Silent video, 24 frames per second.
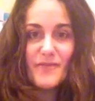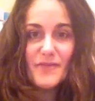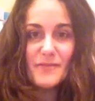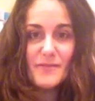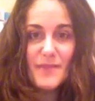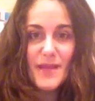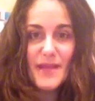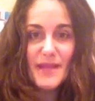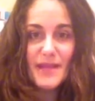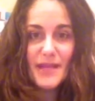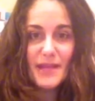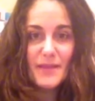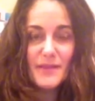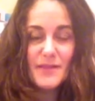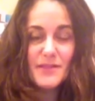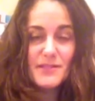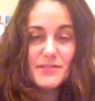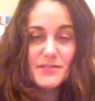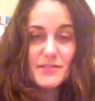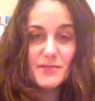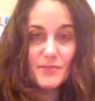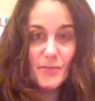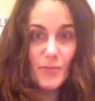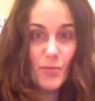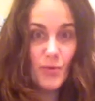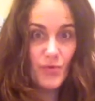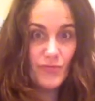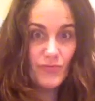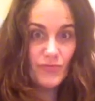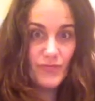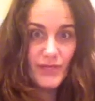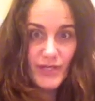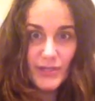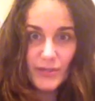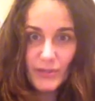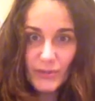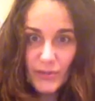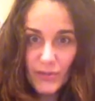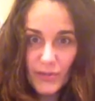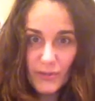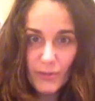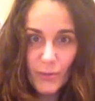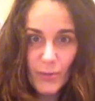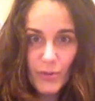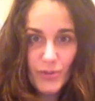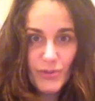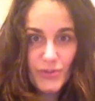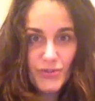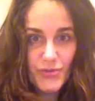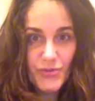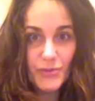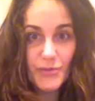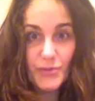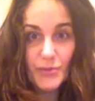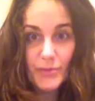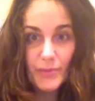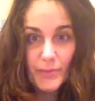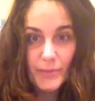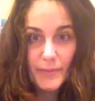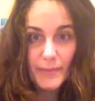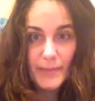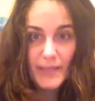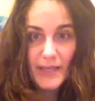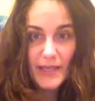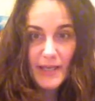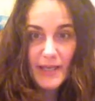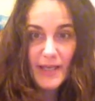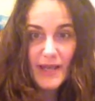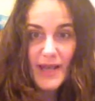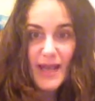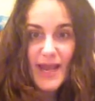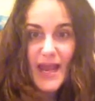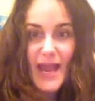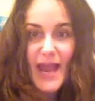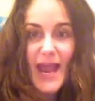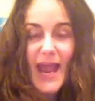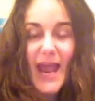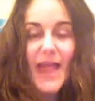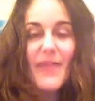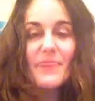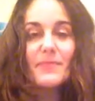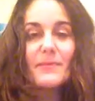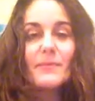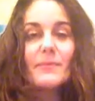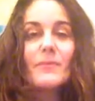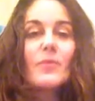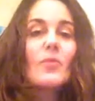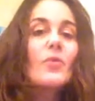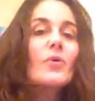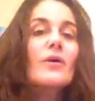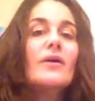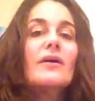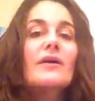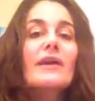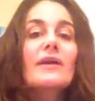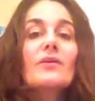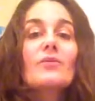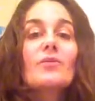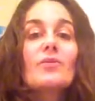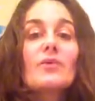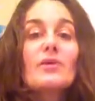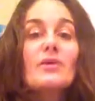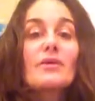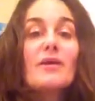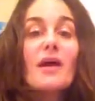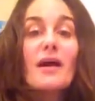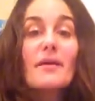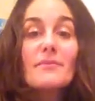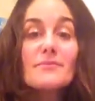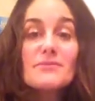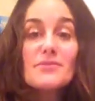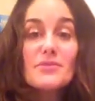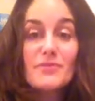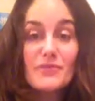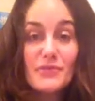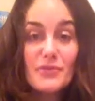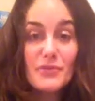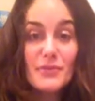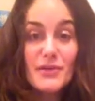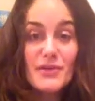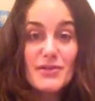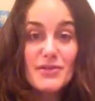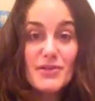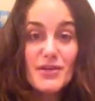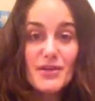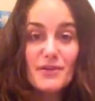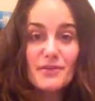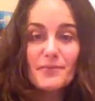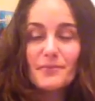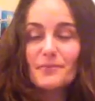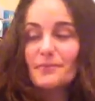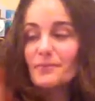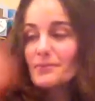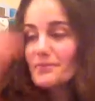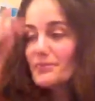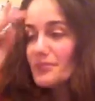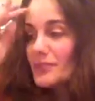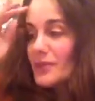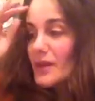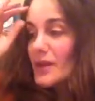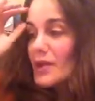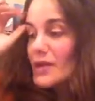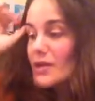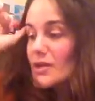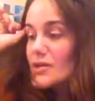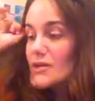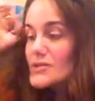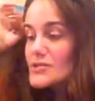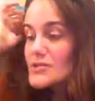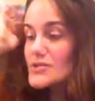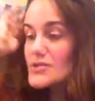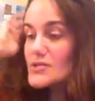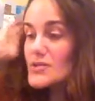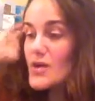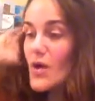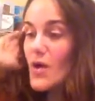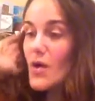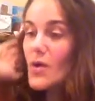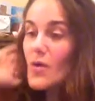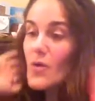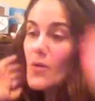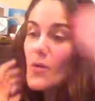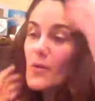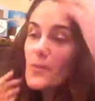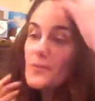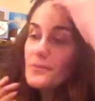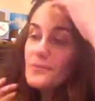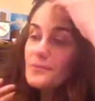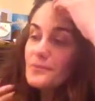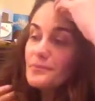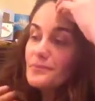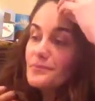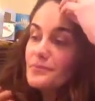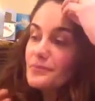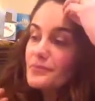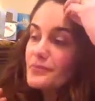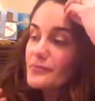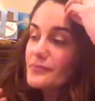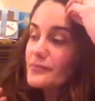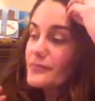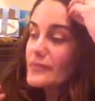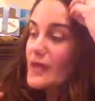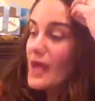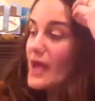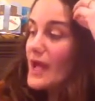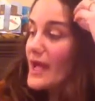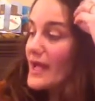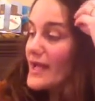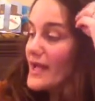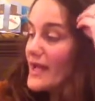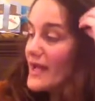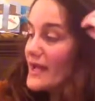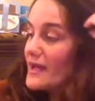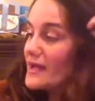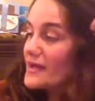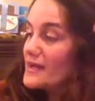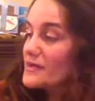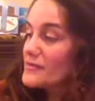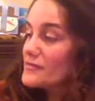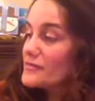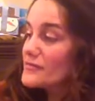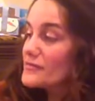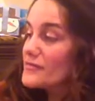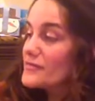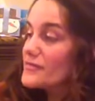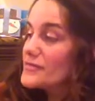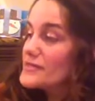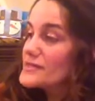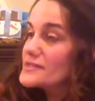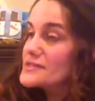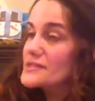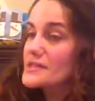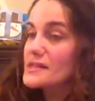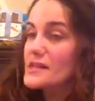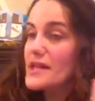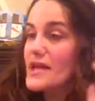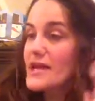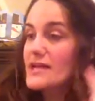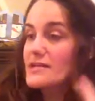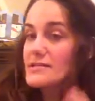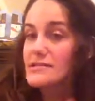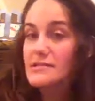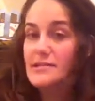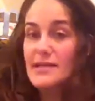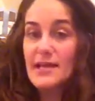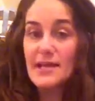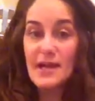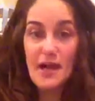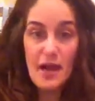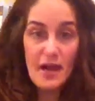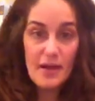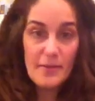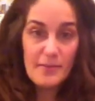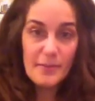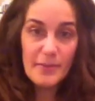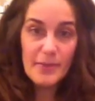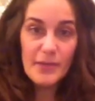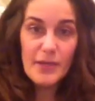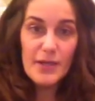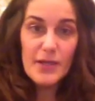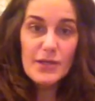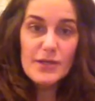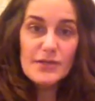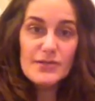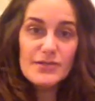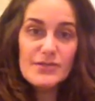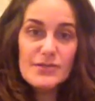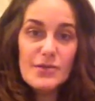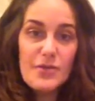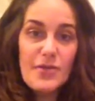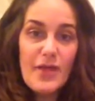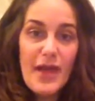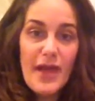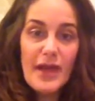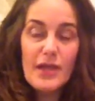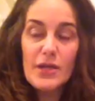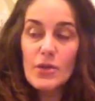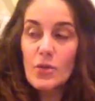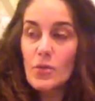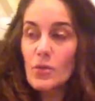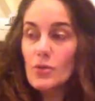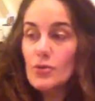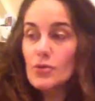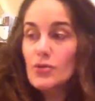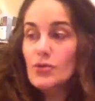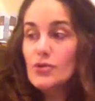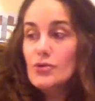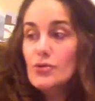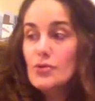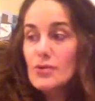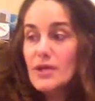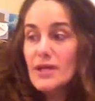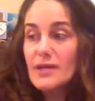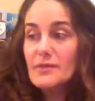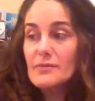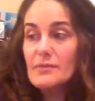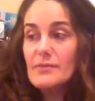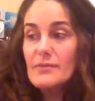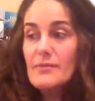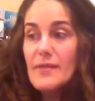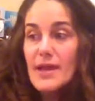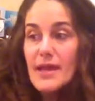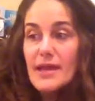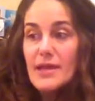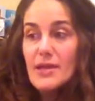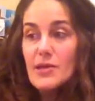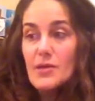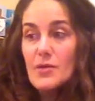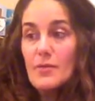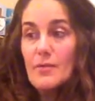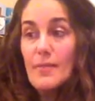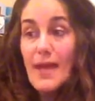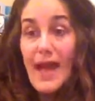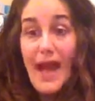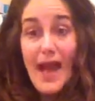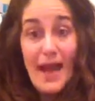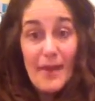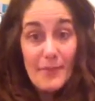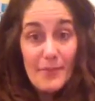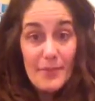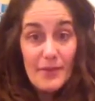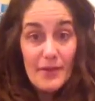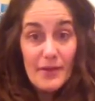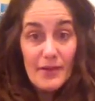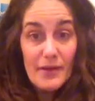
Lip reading: in making this, the more real, the more true it will be, and the more it will come to fruition. So I have this class set up so that you can make your map